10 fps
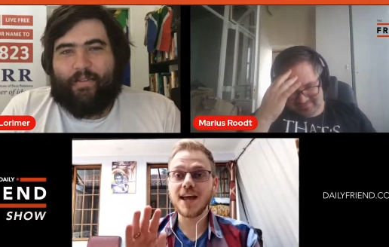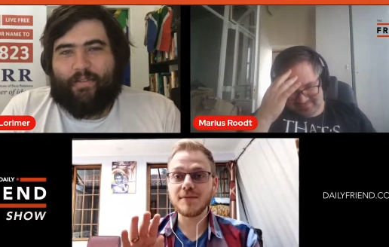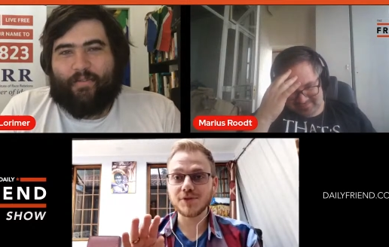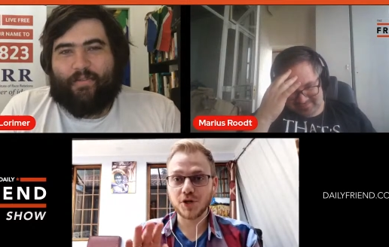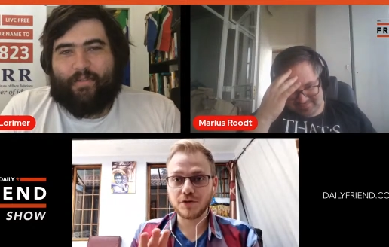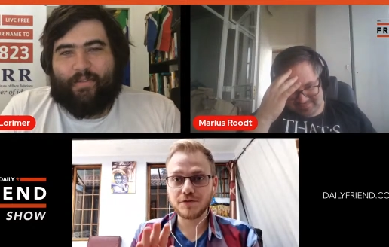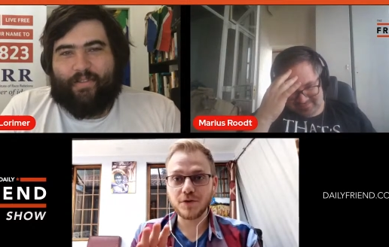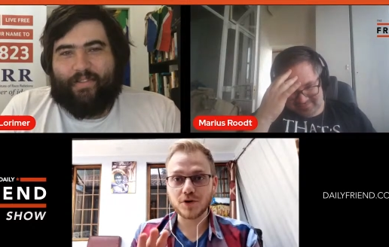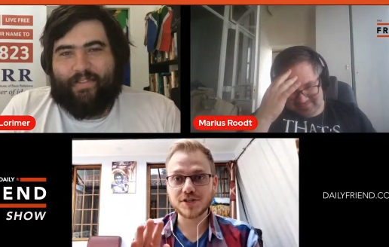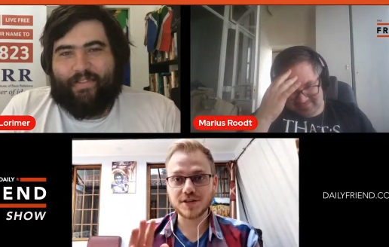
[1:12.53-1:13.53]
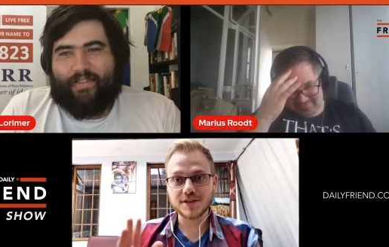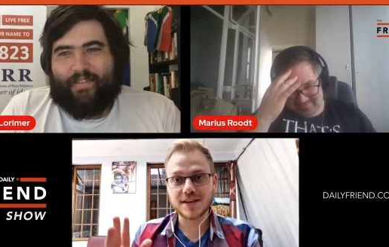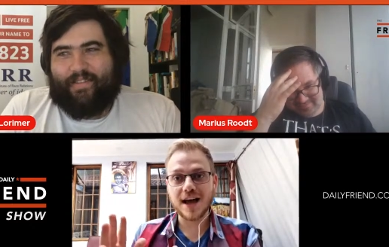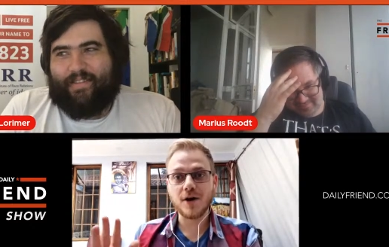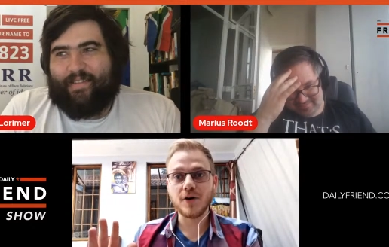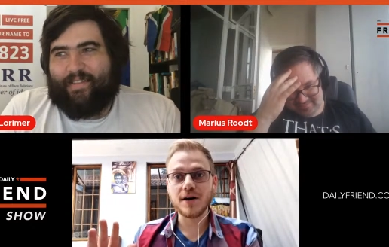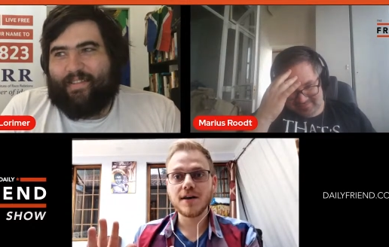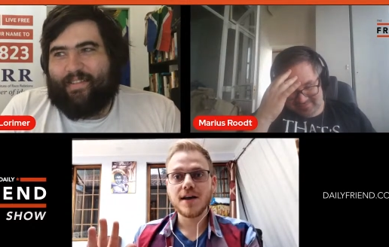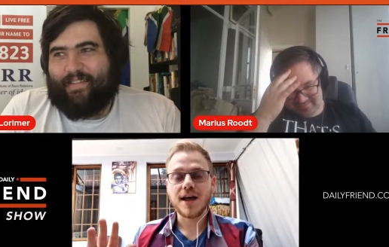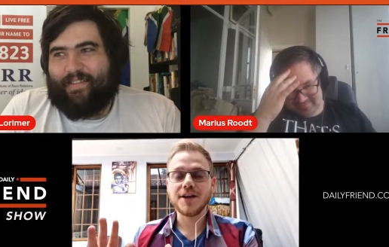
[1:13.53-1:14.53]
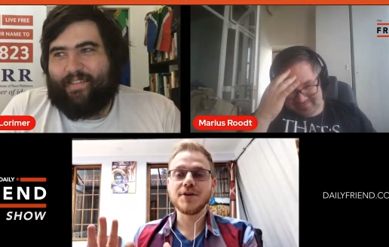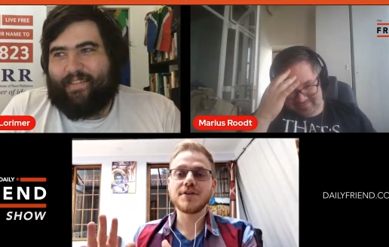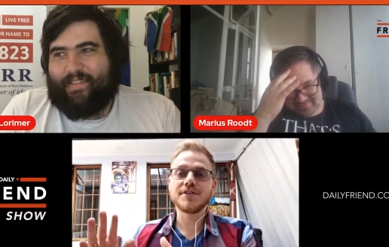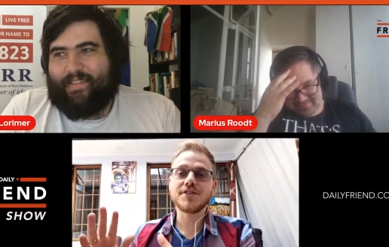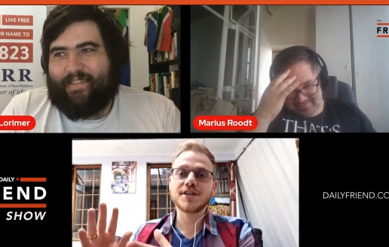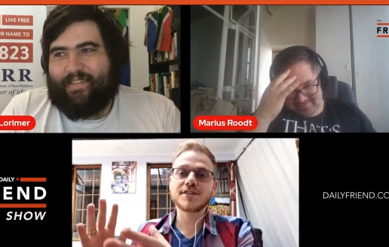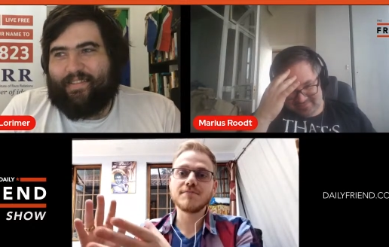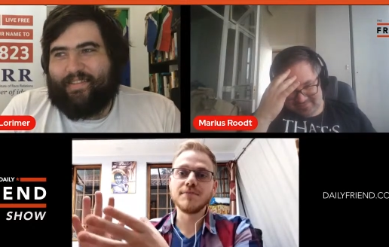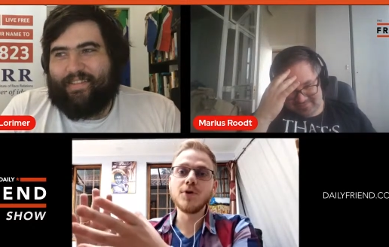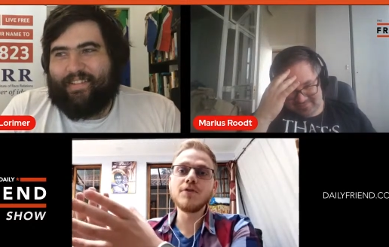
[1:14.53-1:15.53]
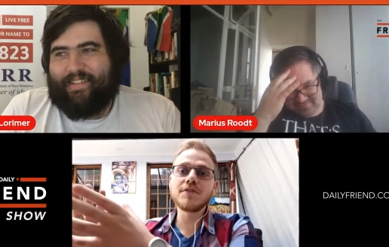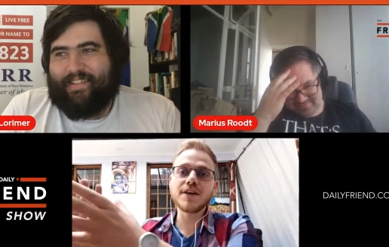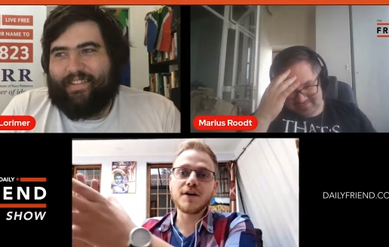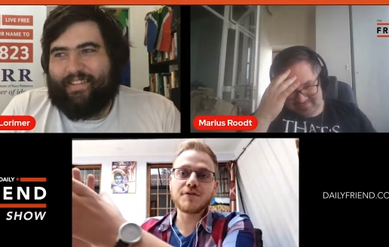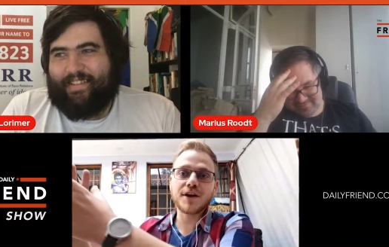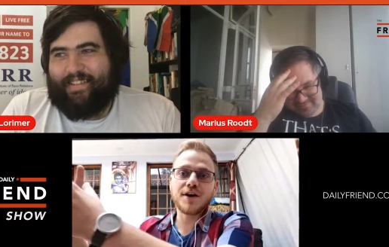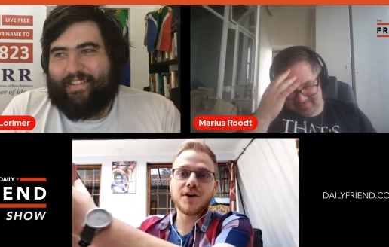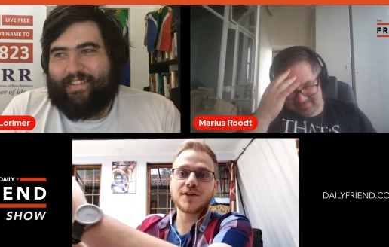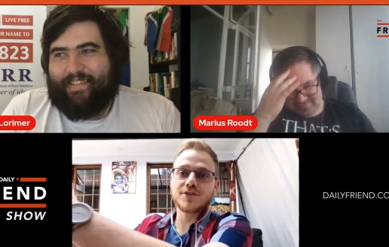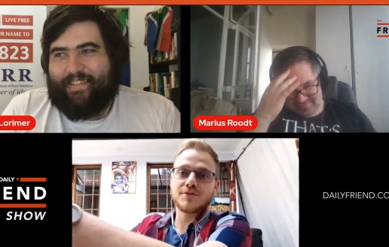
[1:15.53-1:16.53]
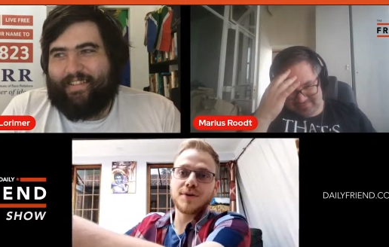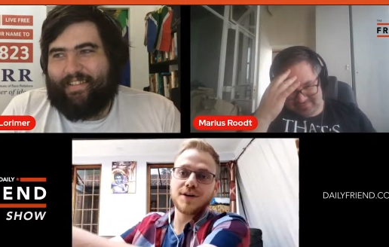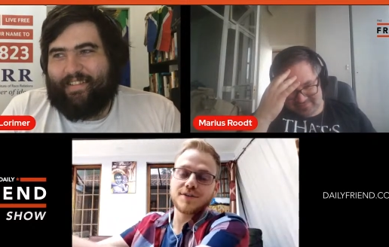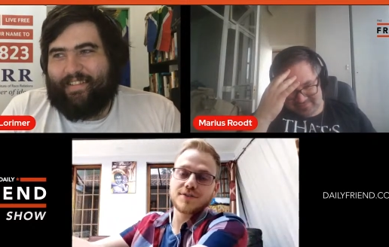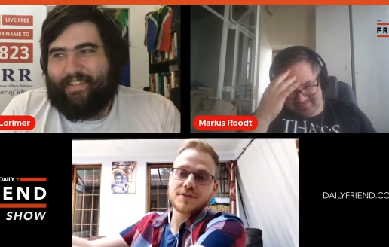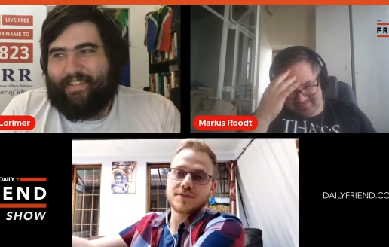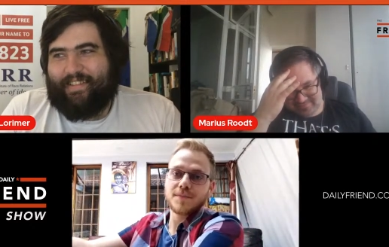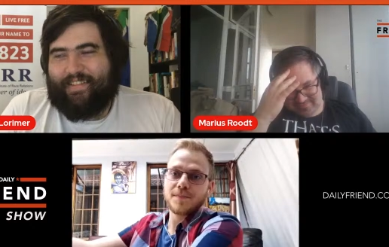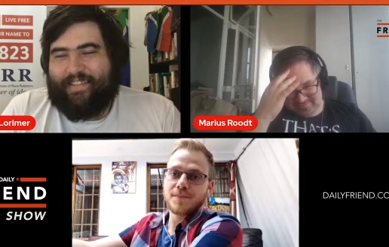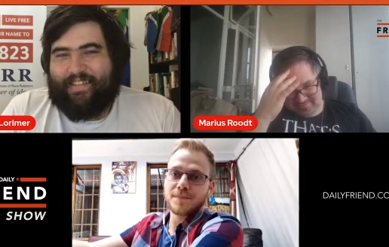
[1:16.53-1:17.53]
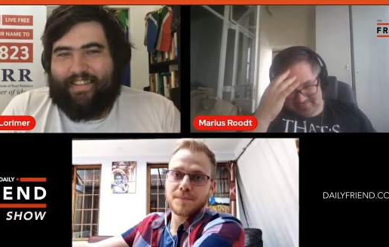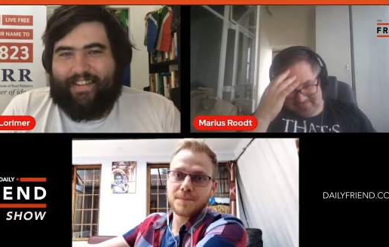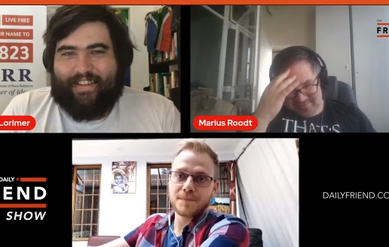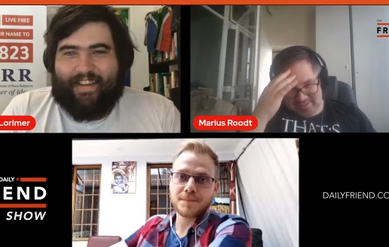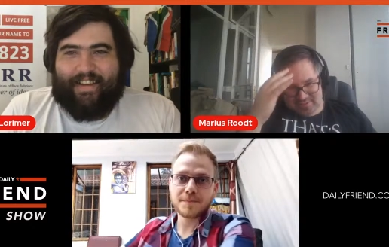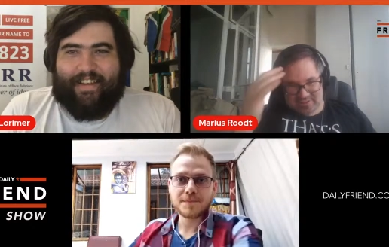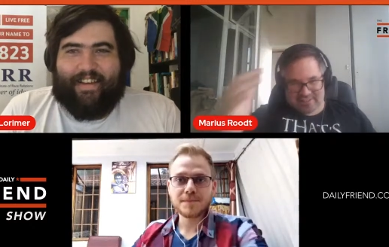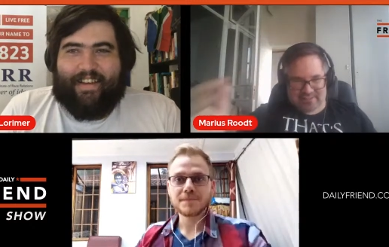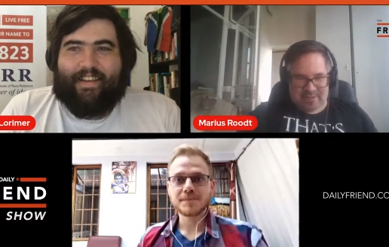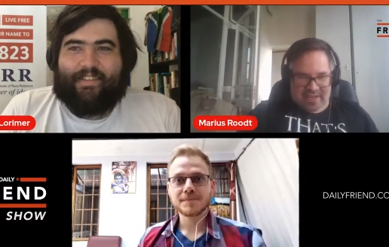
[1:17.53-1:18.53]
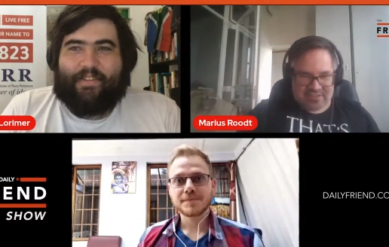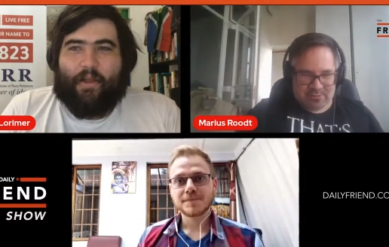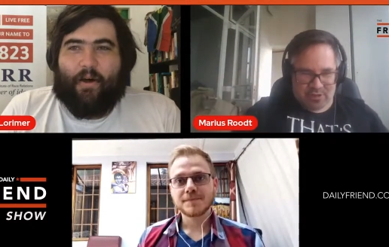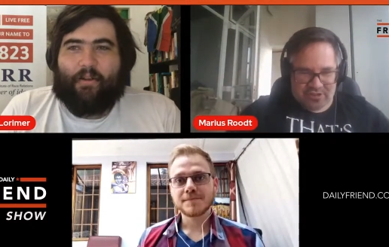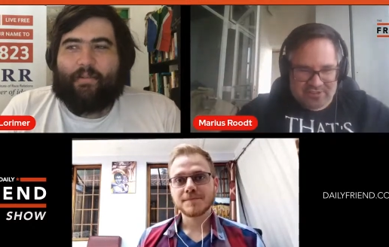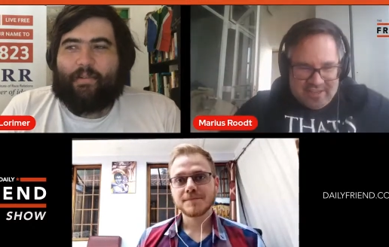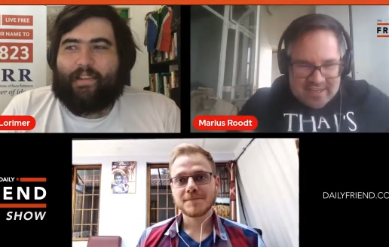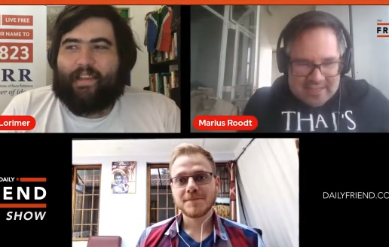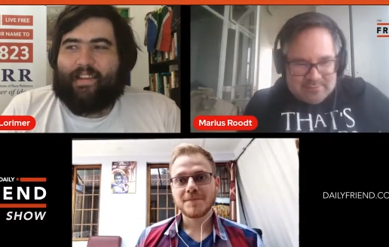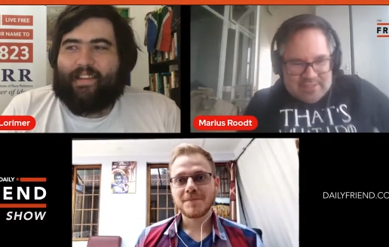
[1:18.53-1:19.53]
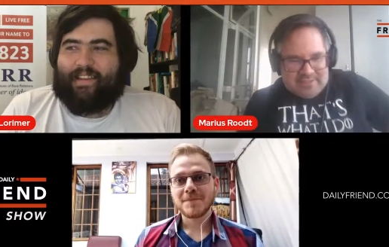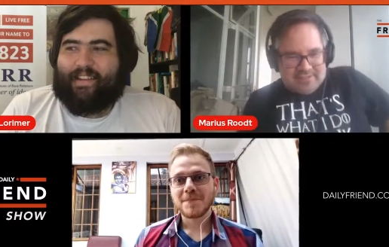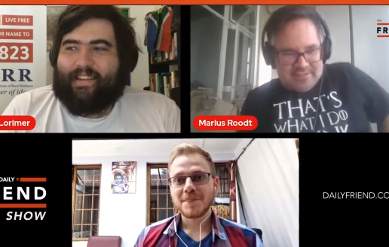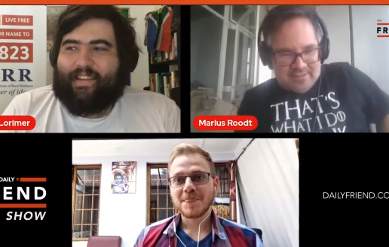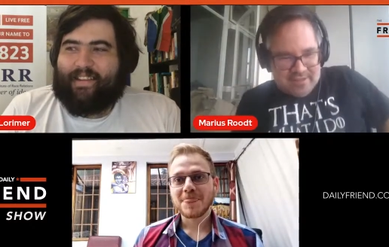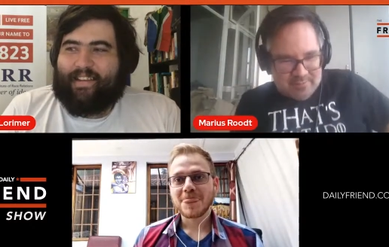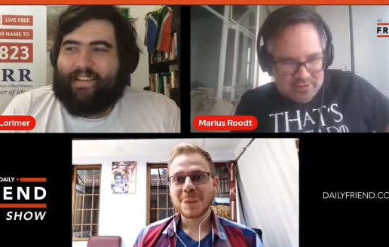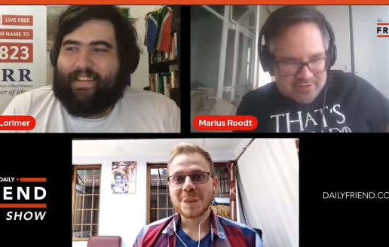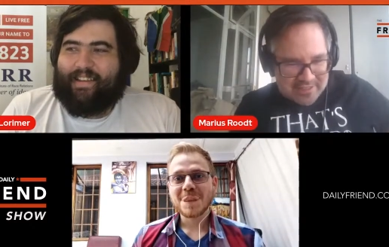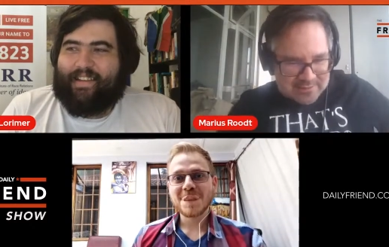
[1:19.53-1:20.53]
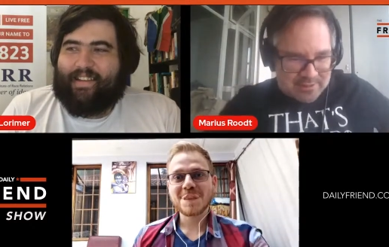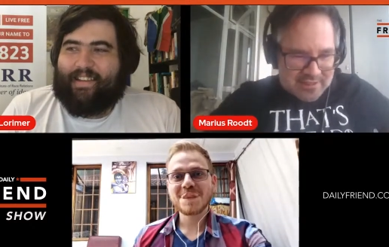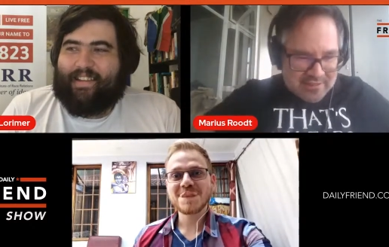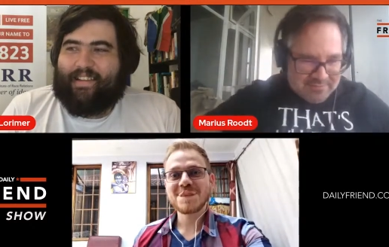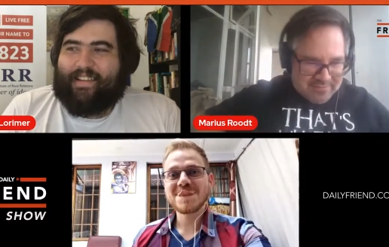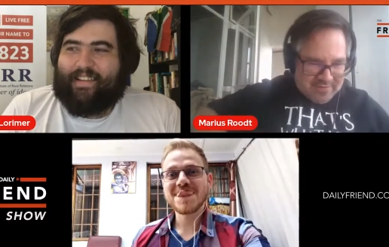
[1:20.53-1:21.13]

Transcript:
Speaker 1: named John Vorster Tower, and you can just move the Afrikaner to Mars.
Speaker 2: So, right, uh, I'm here to Hermann. I'm here Hermann.